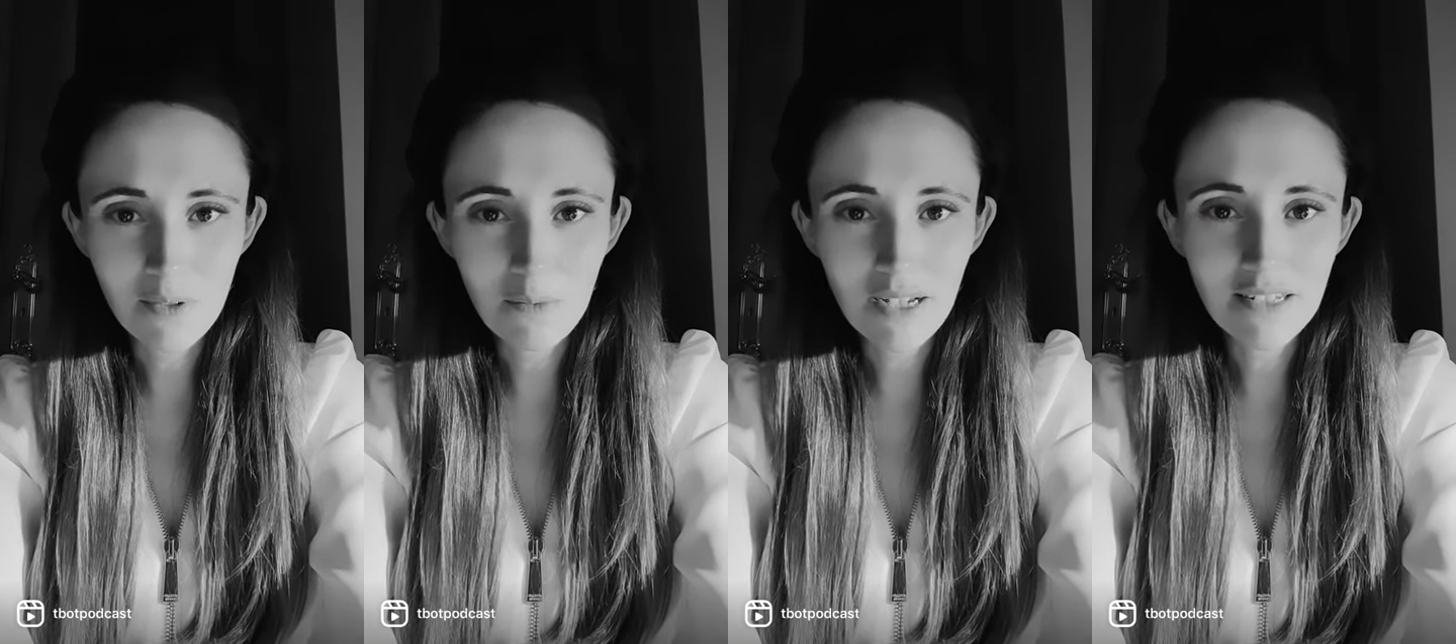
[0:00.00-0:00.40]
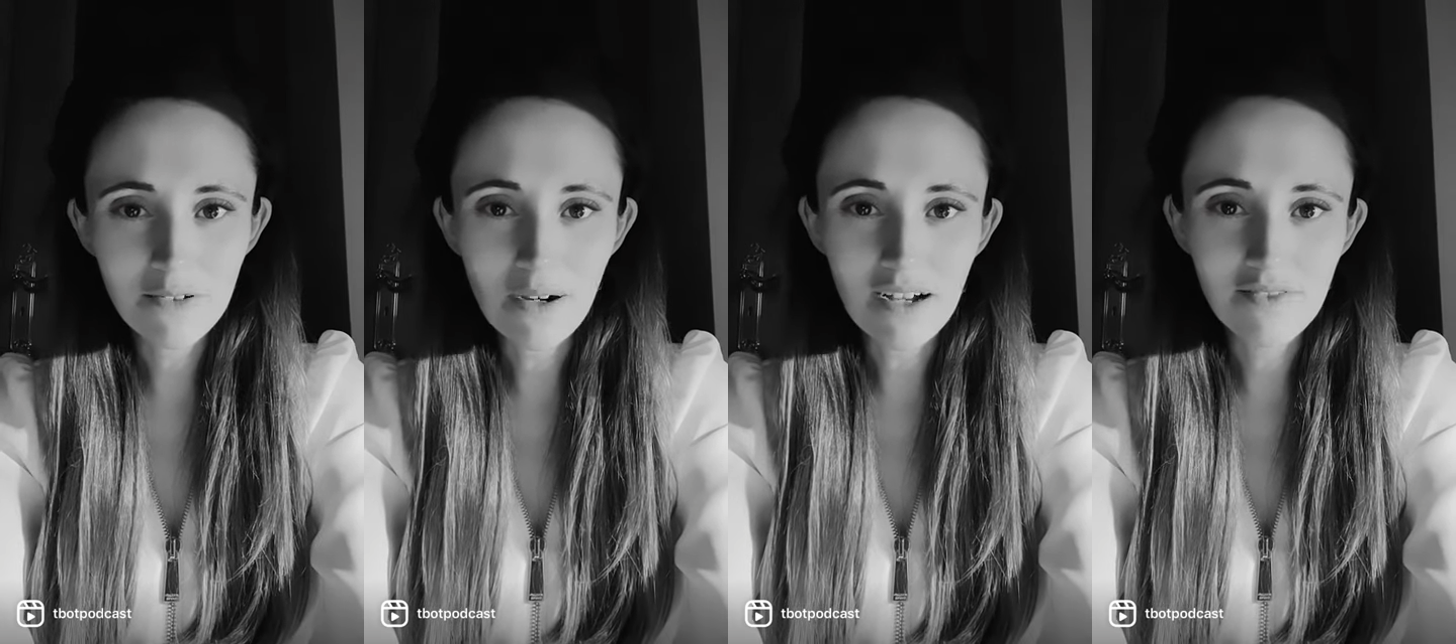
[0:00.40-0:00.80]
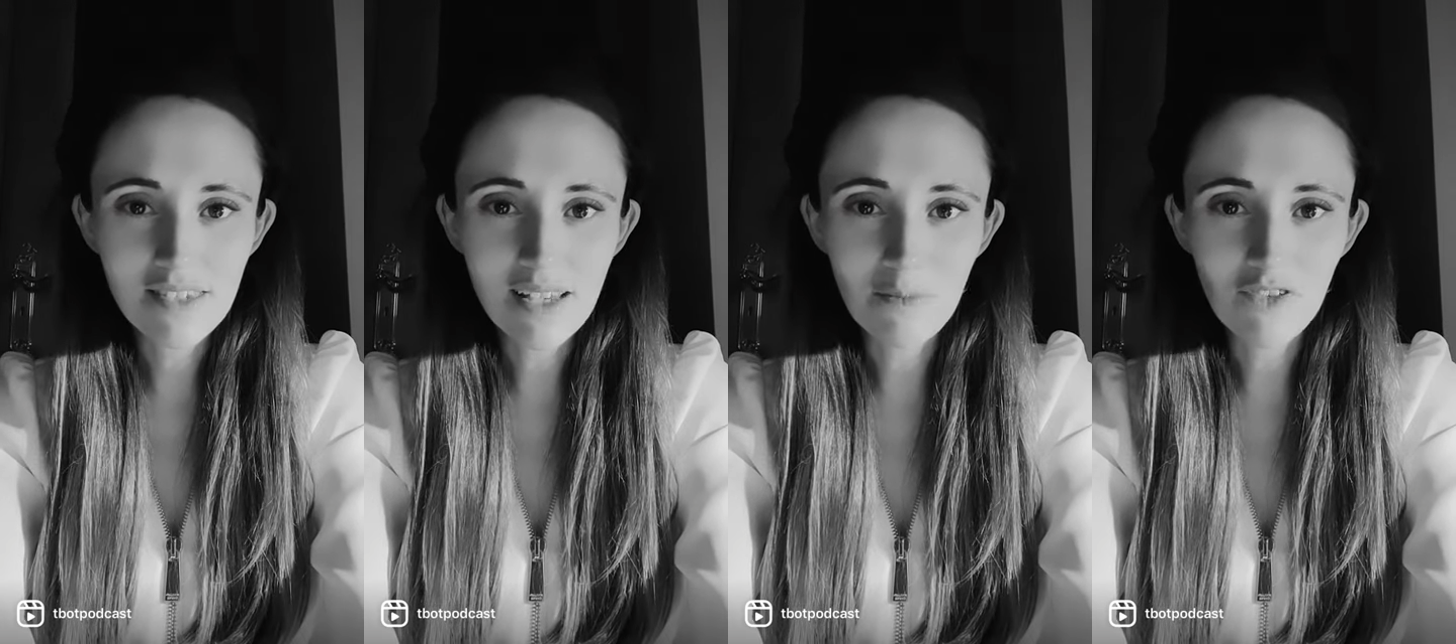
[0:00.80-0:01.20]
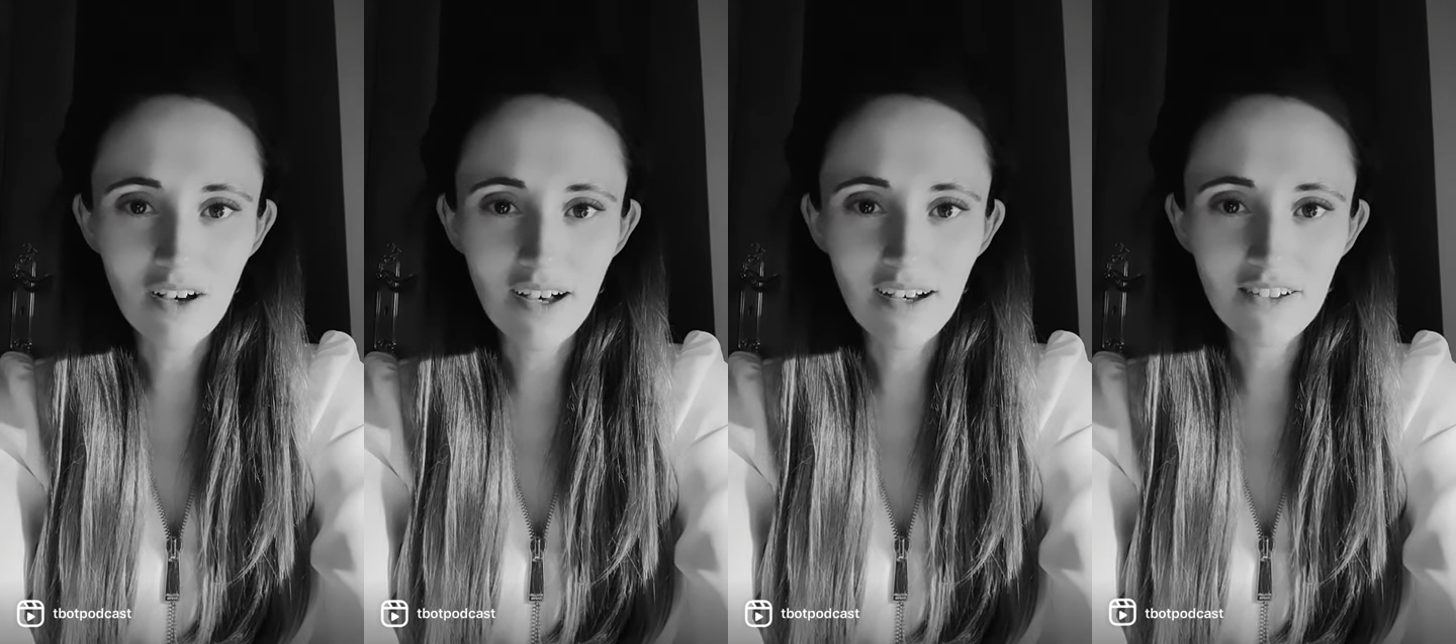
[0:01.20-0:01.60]
We went around some of
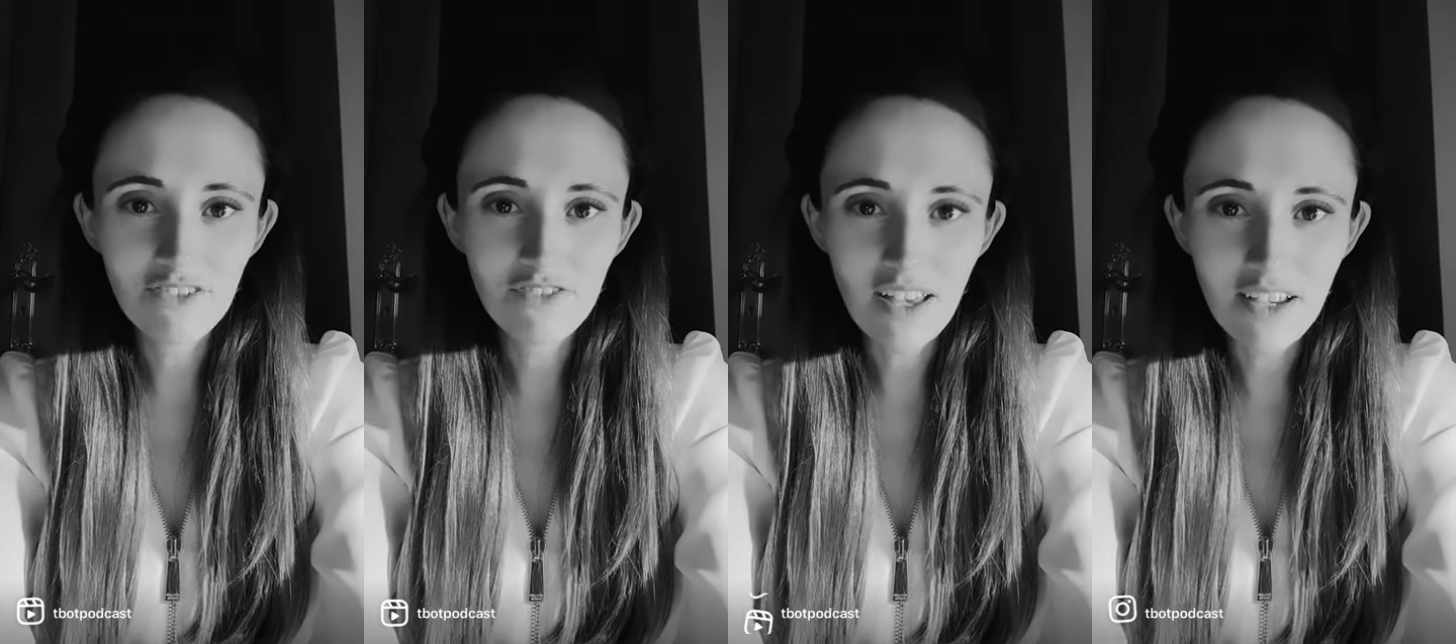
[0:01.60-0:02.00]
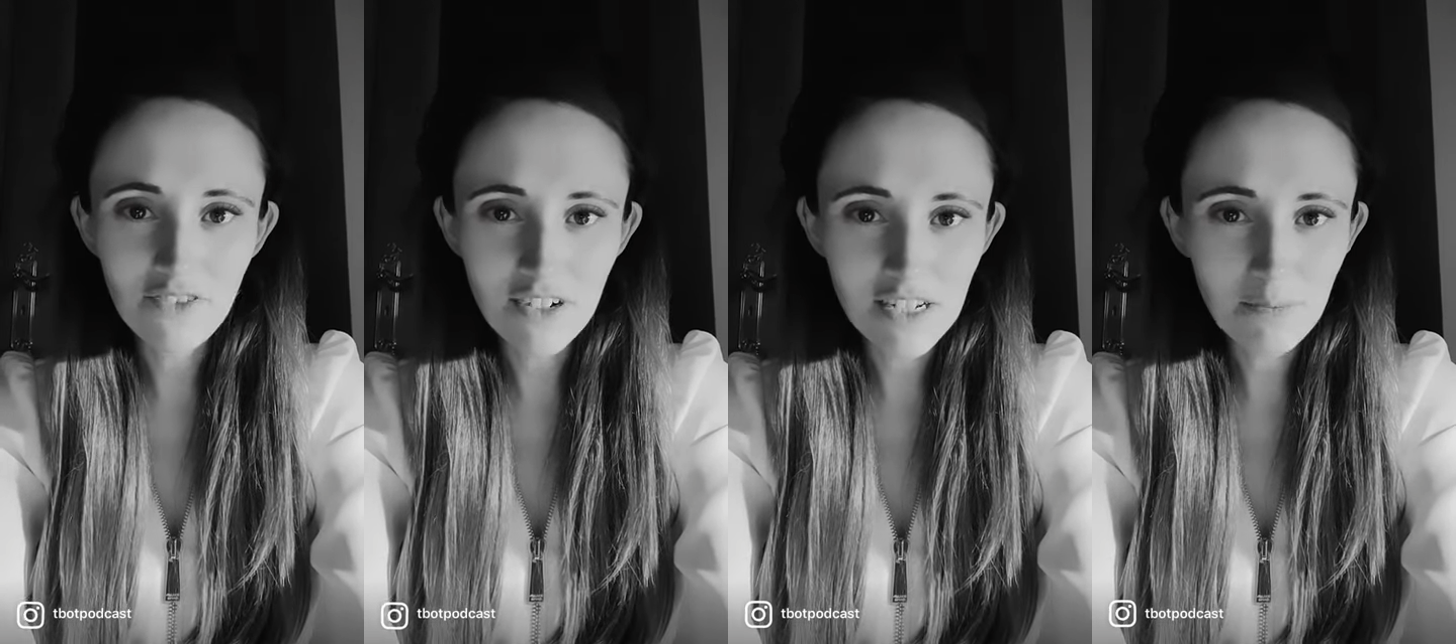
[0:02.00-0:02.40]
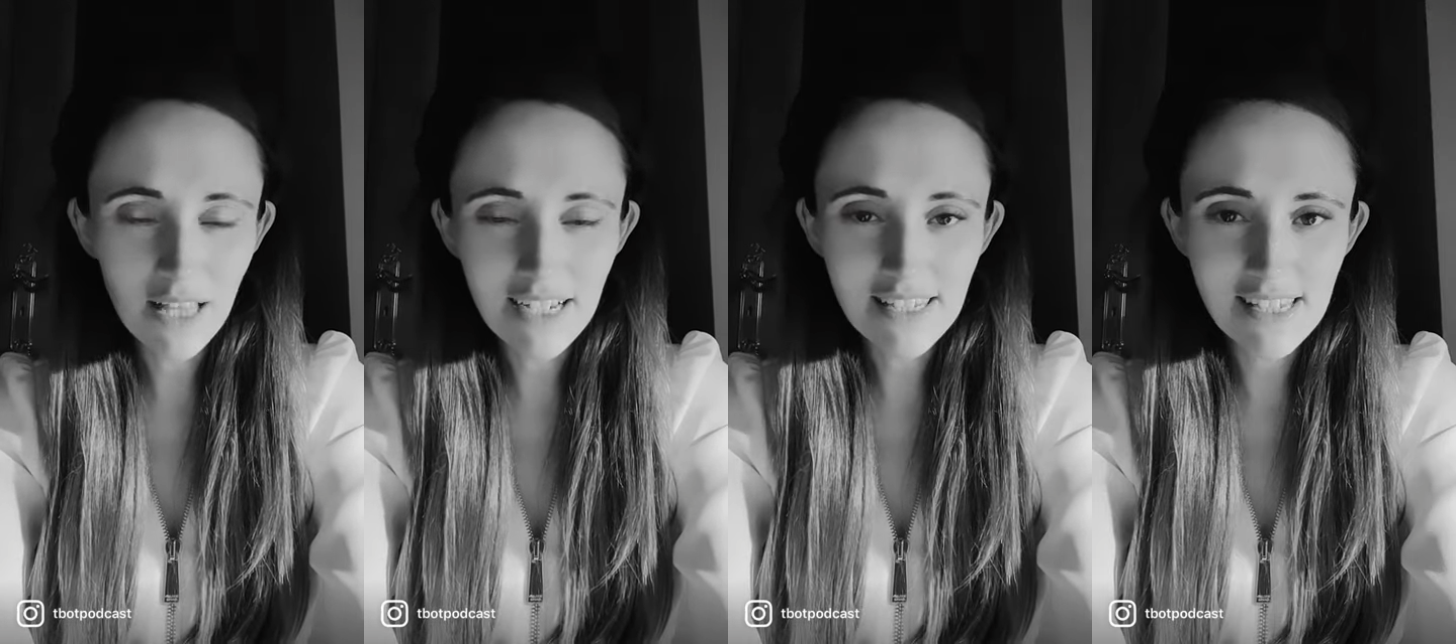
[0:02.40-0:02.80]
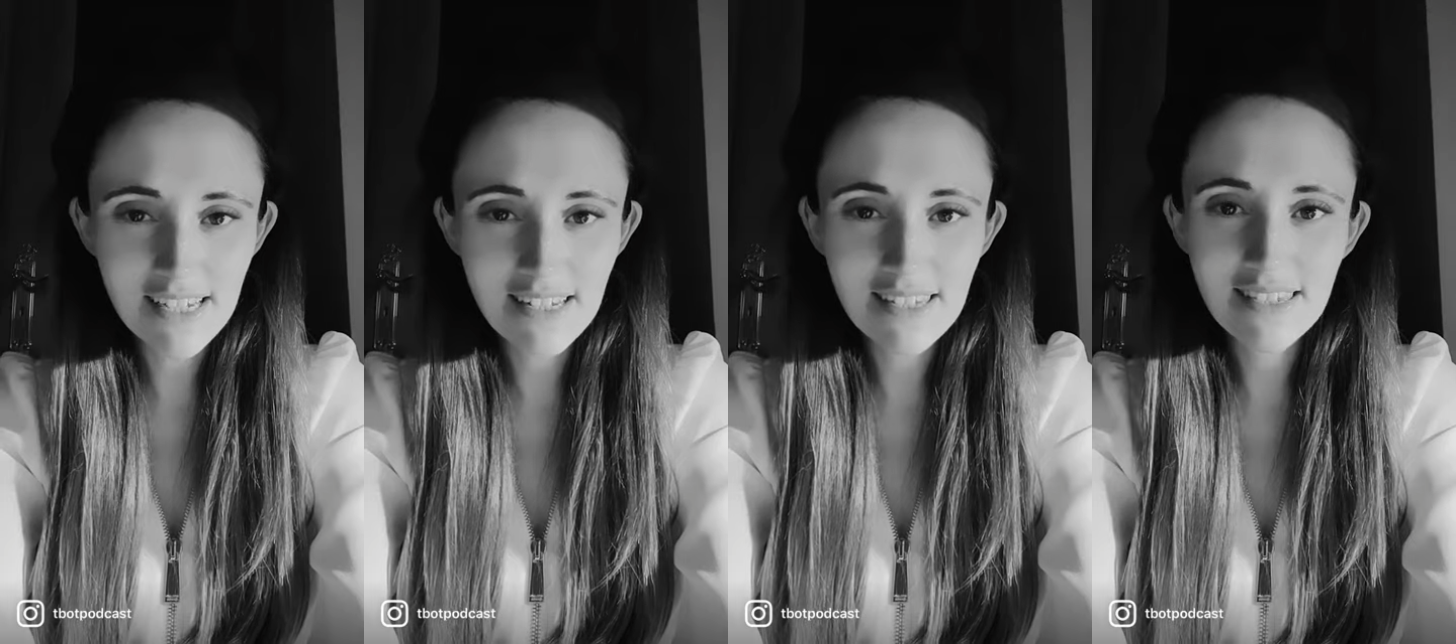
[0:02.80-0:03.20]
our favourite
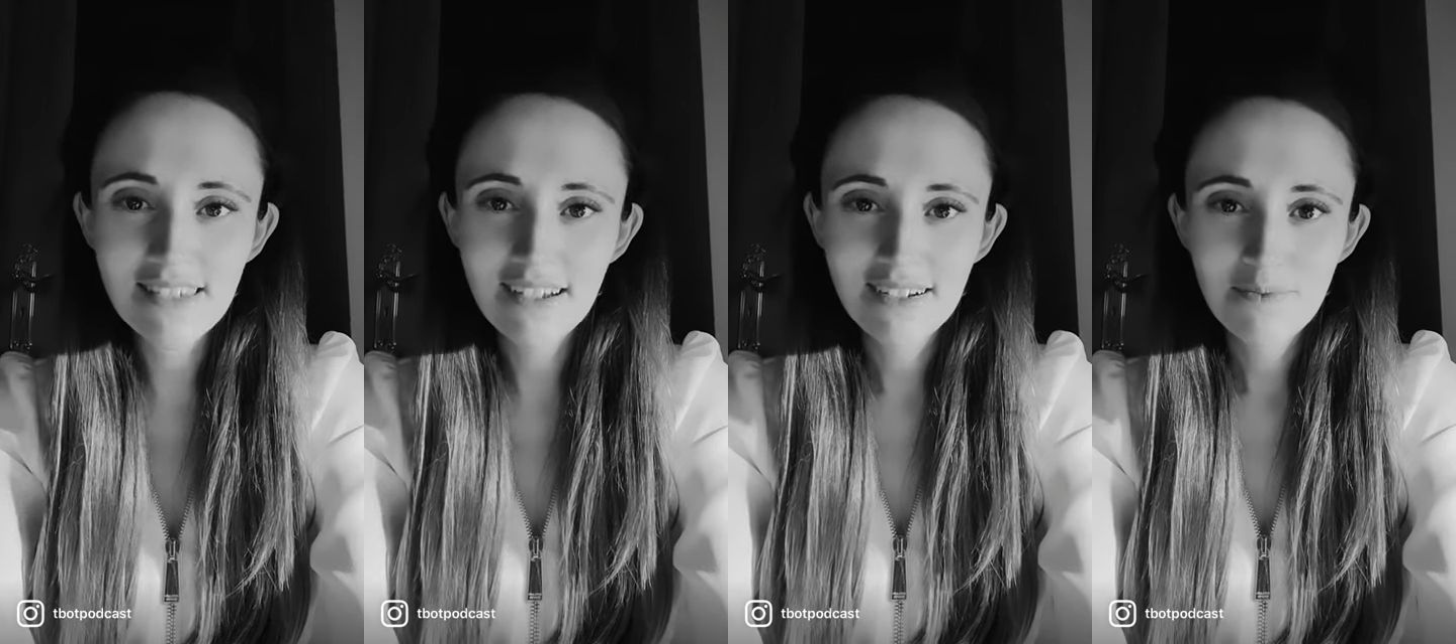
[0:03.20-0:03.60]
places